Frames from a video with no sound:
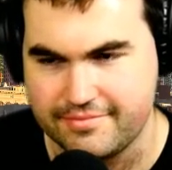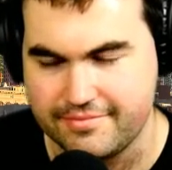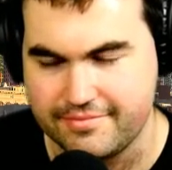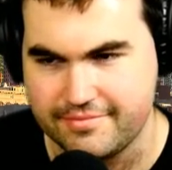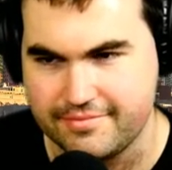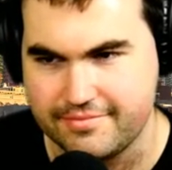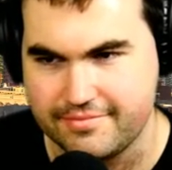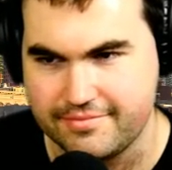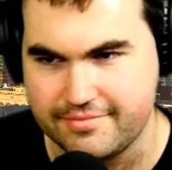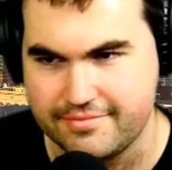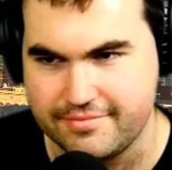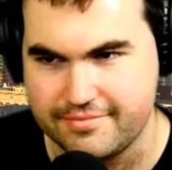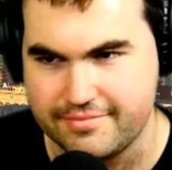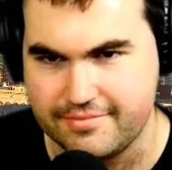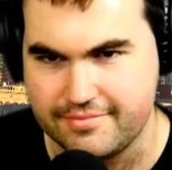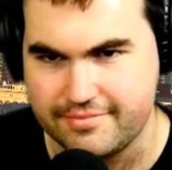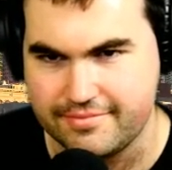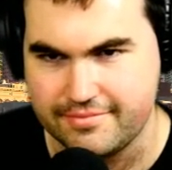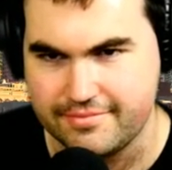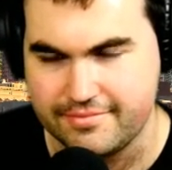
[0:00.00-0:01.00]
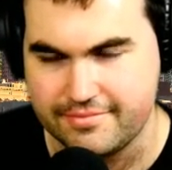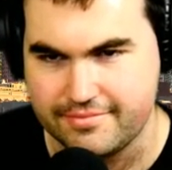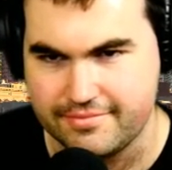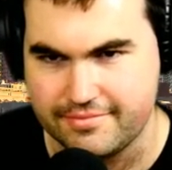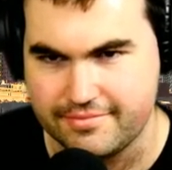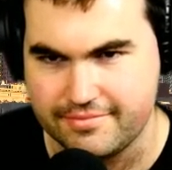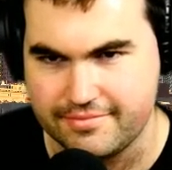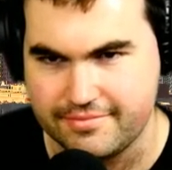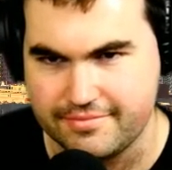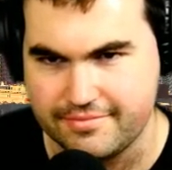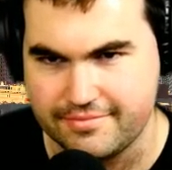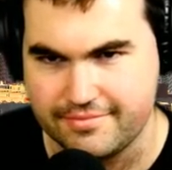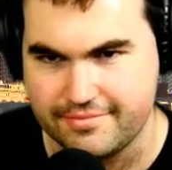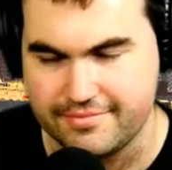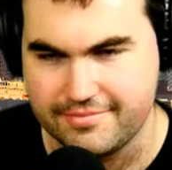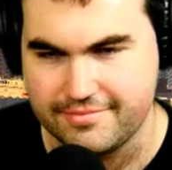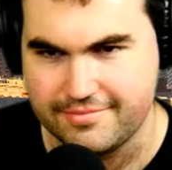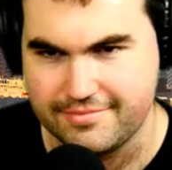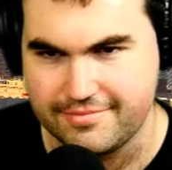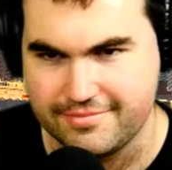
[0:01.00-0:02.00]

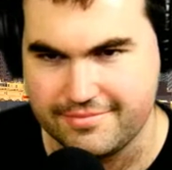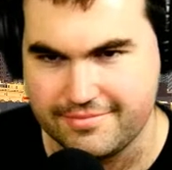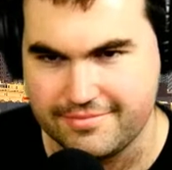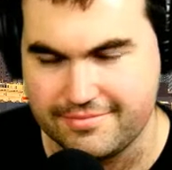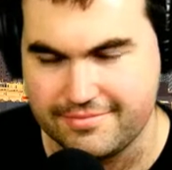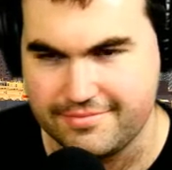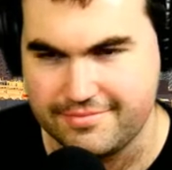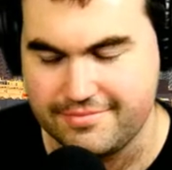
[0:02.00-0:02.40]
(not speaking)